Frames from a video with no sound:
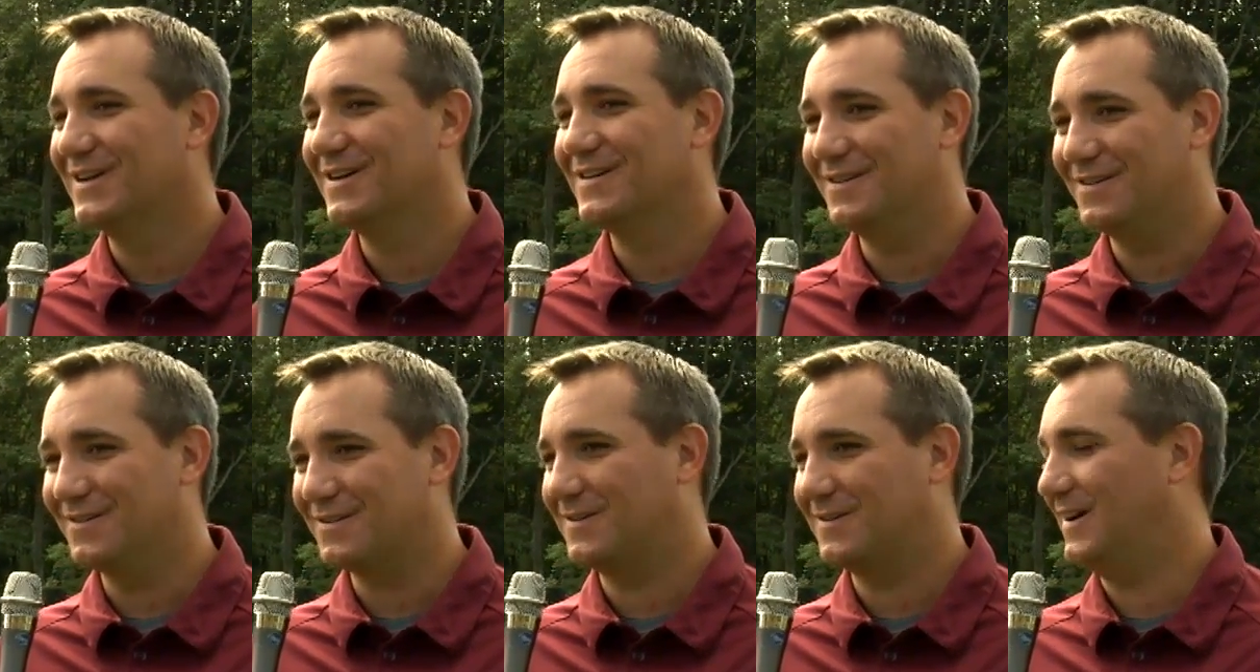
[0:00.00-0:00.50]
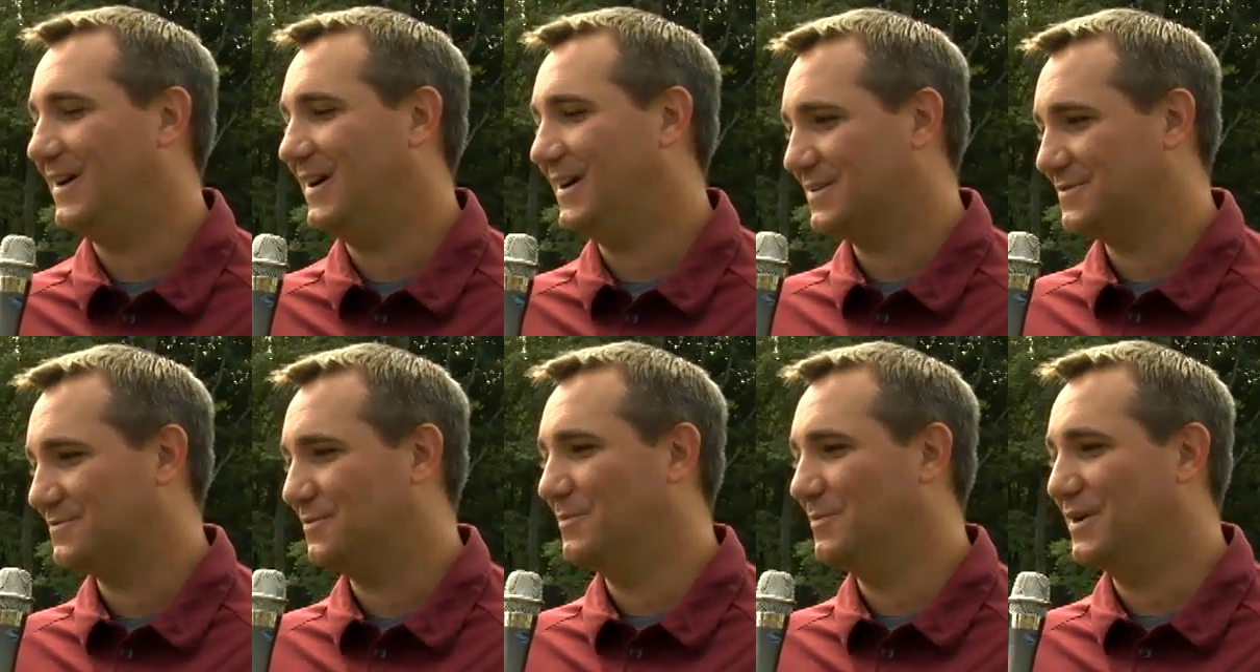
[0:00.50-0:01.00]
Another
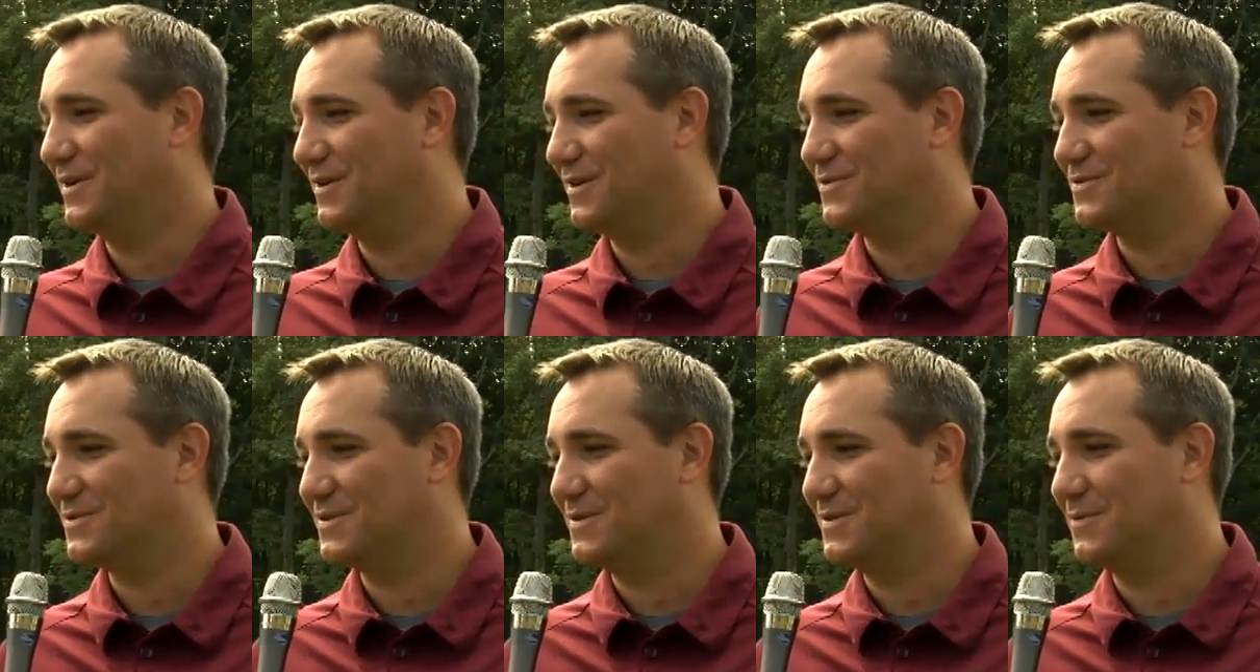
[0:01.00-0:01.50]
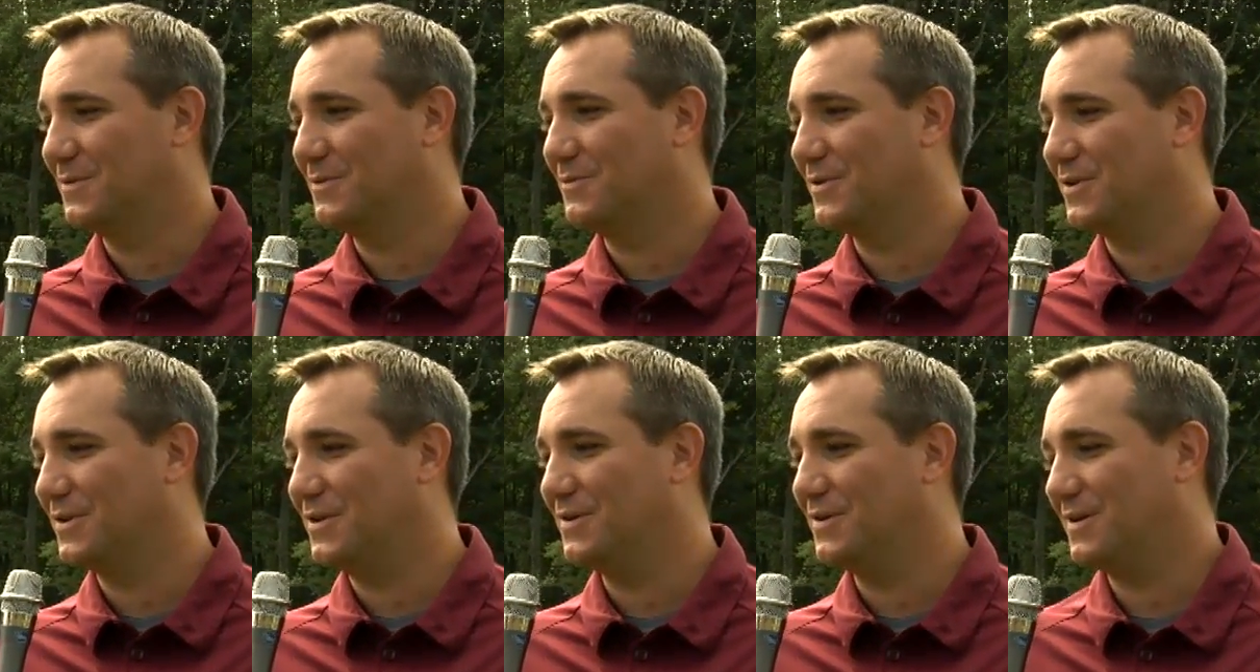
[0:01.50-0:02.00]
class will be closer than we
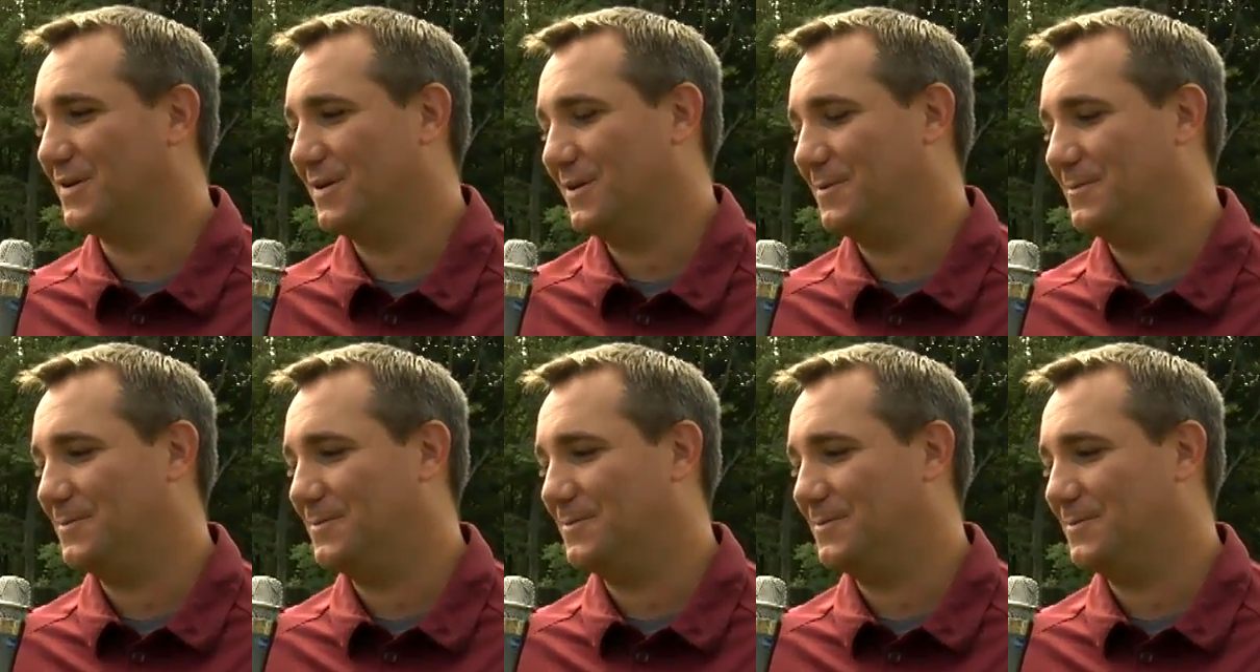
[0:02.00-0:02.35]
were a year ago.